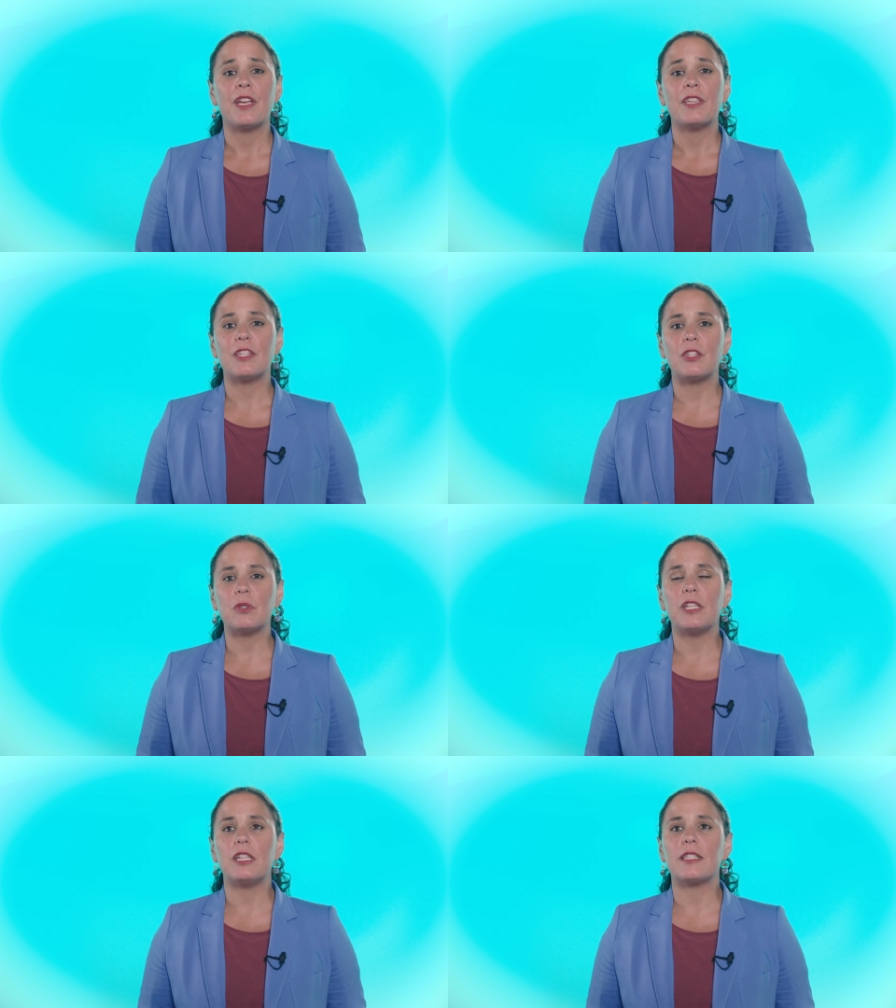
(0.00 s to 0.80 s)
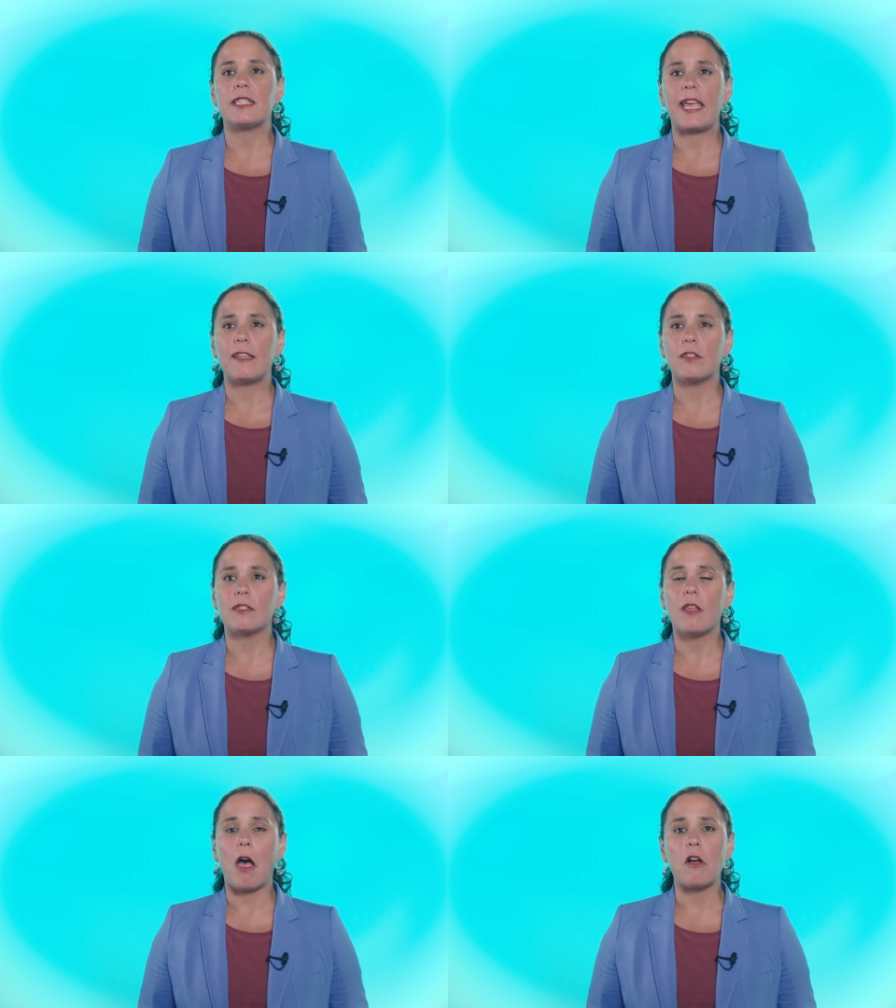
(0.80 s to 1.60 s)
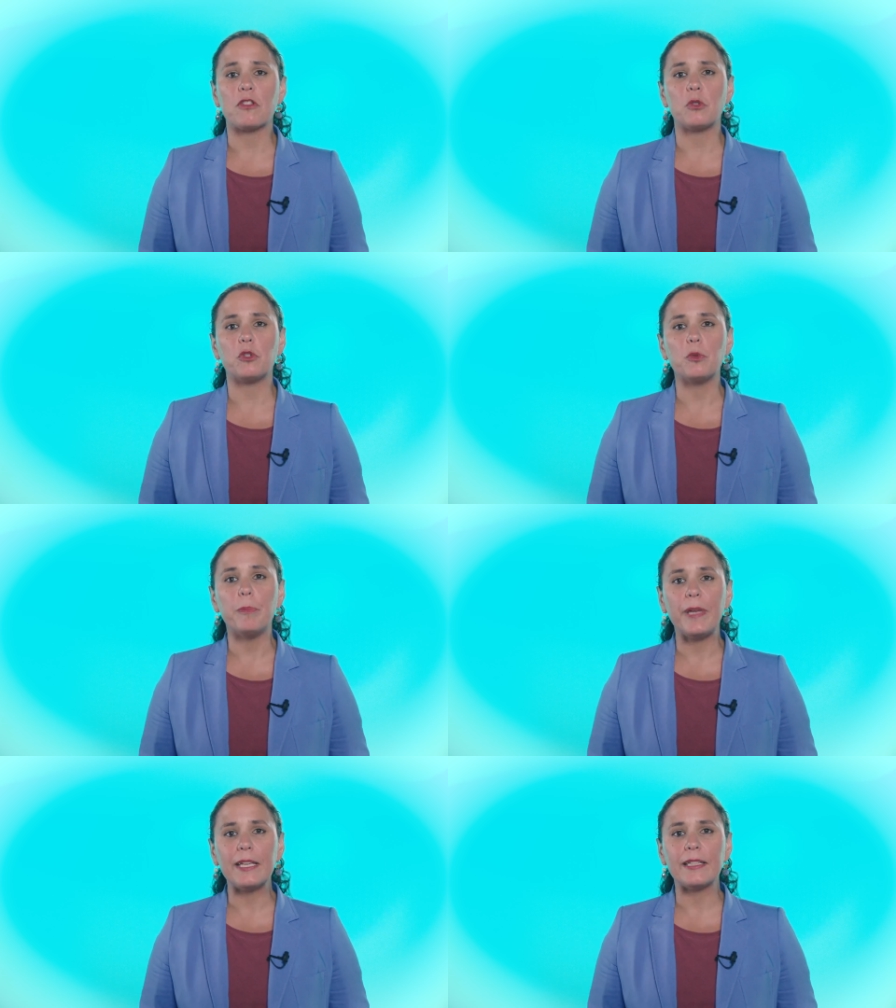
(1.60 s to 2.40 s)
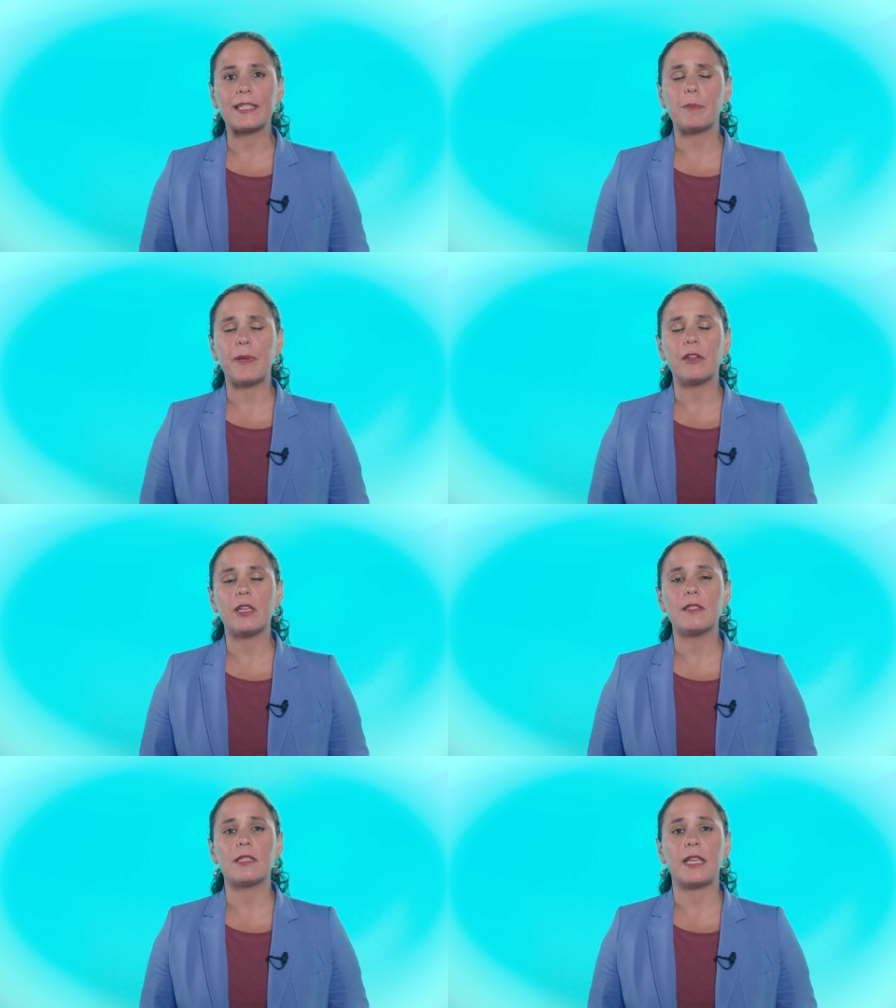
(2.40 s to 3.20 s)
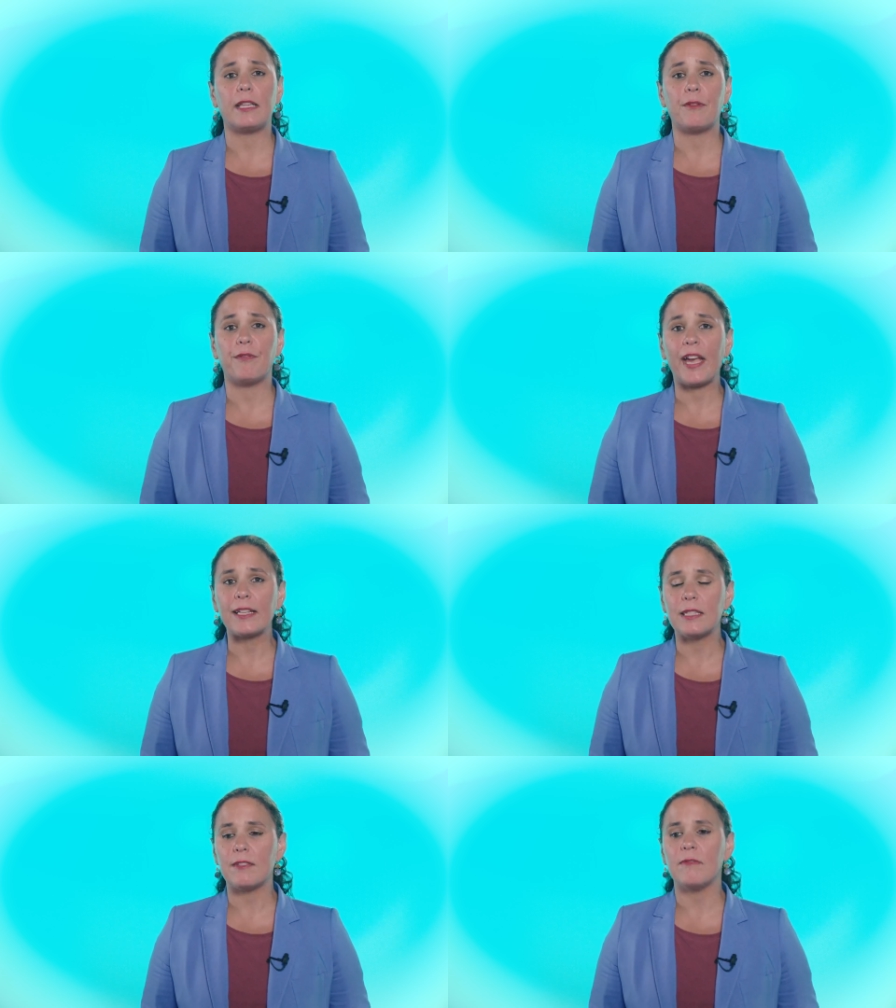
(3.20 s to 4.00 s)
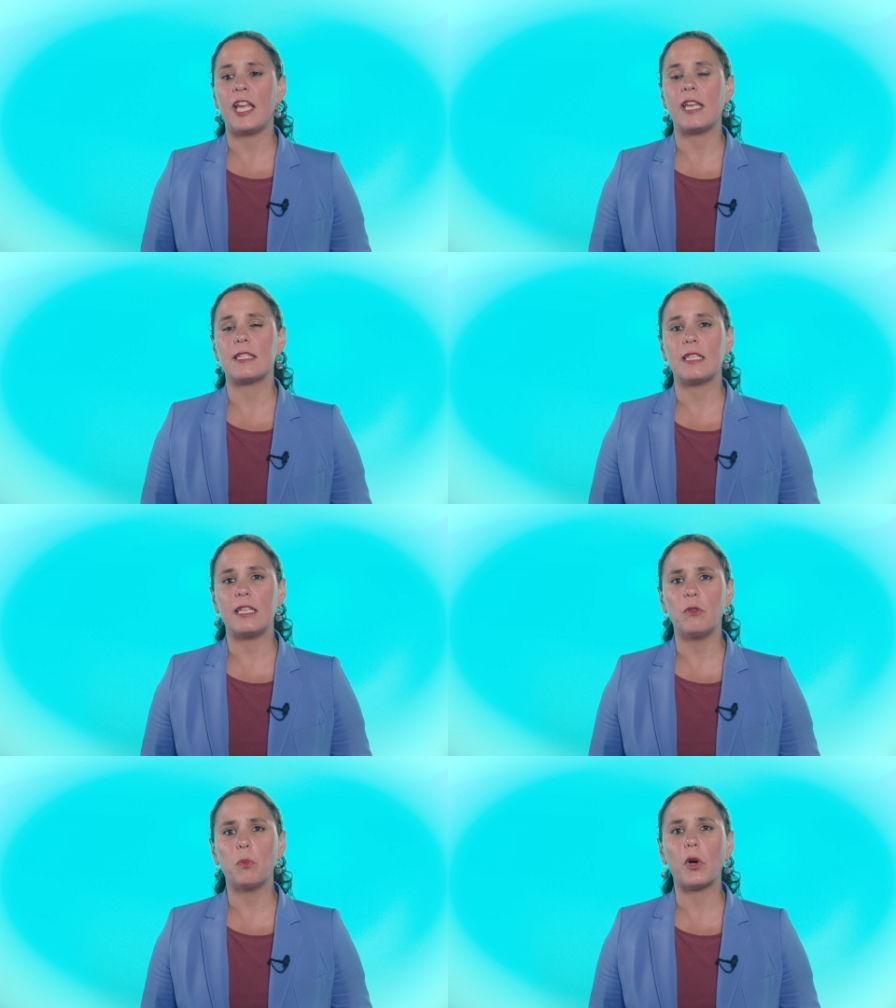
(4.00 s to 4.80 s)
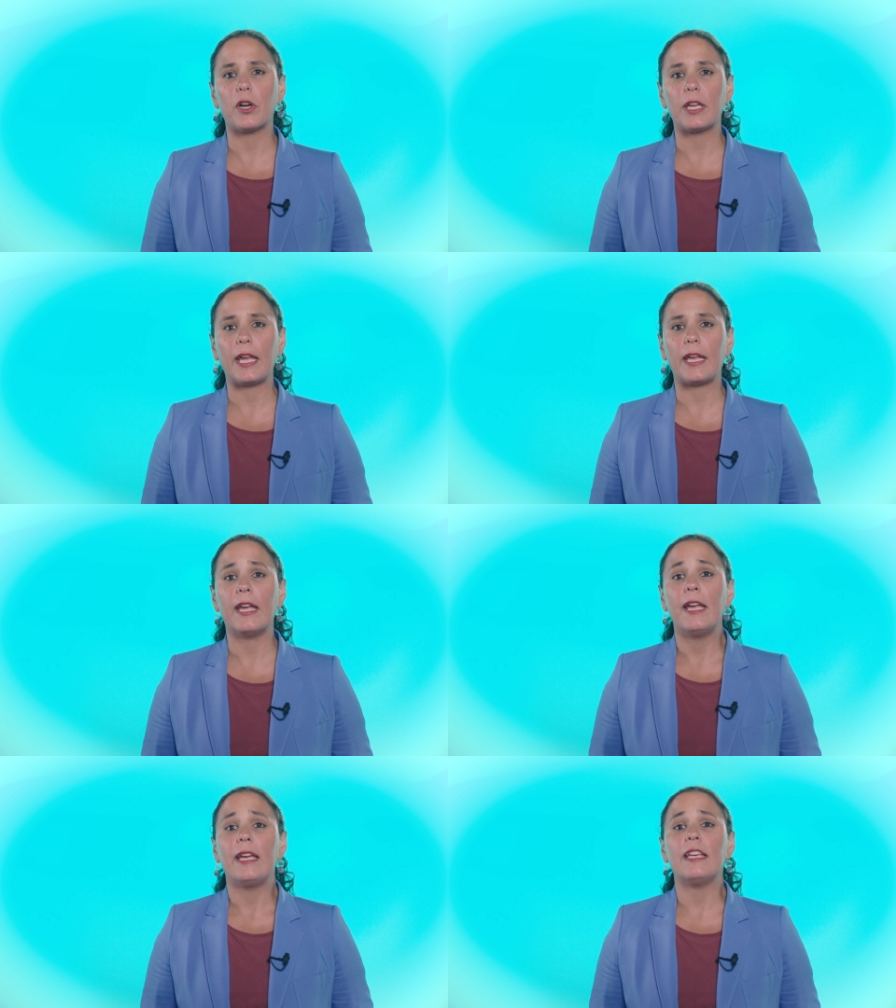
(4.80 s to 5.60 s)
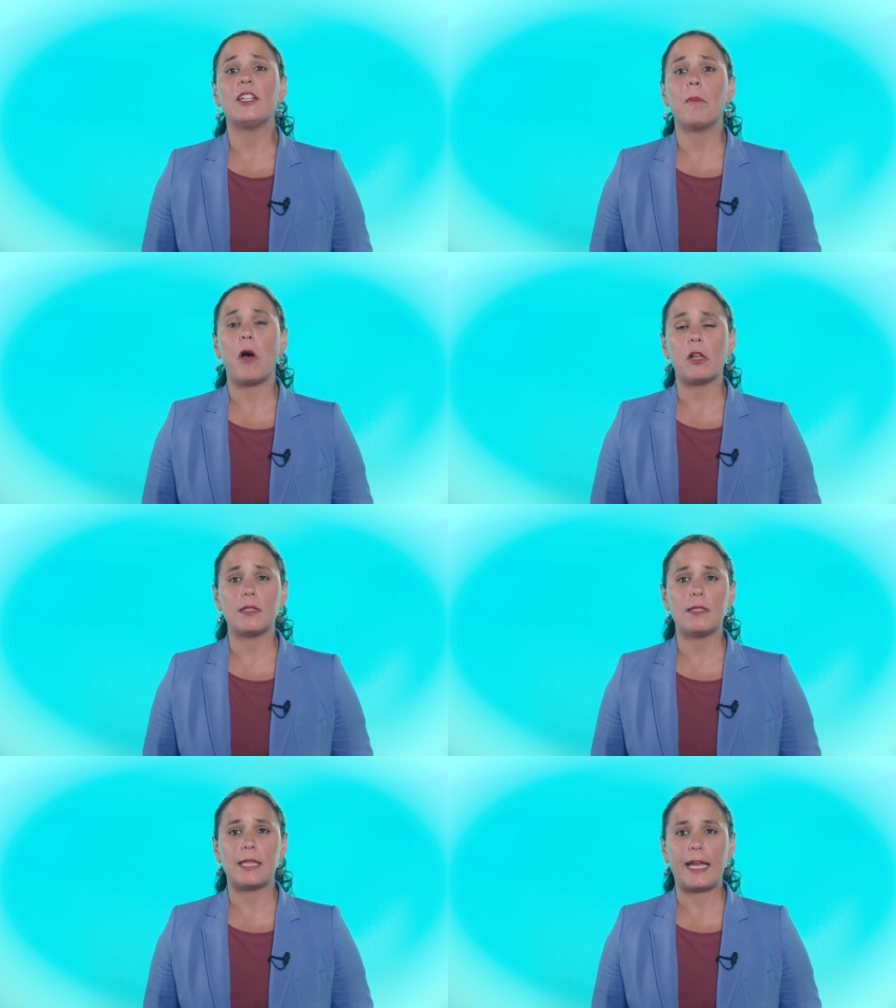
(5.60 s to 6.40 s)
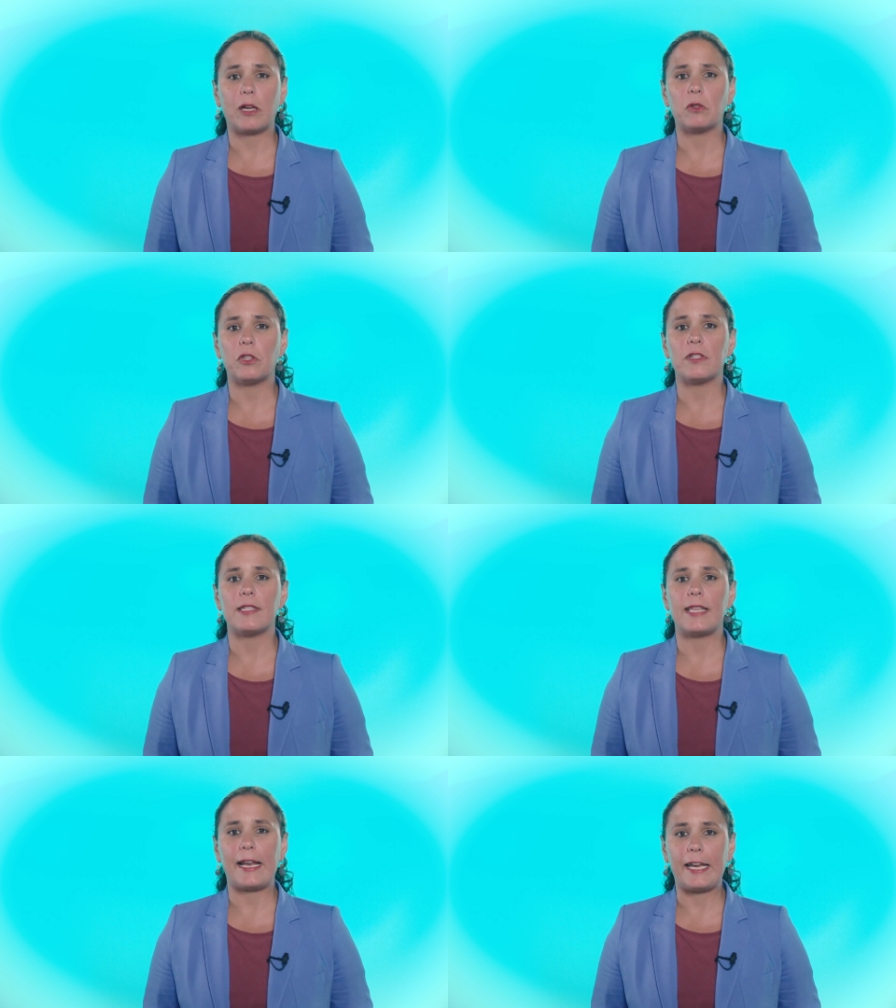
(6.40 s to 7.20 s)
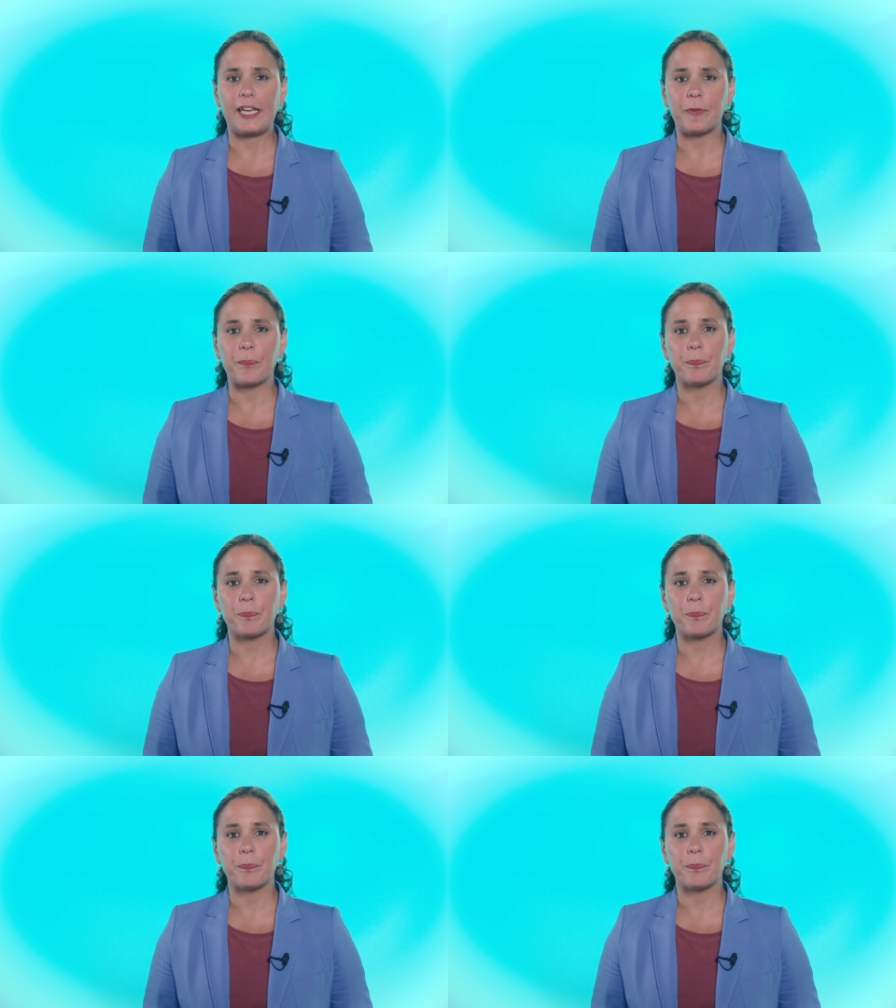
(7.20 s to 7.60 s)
Students get also to build experience and effectiveness in working in a multi-stakeholder setting.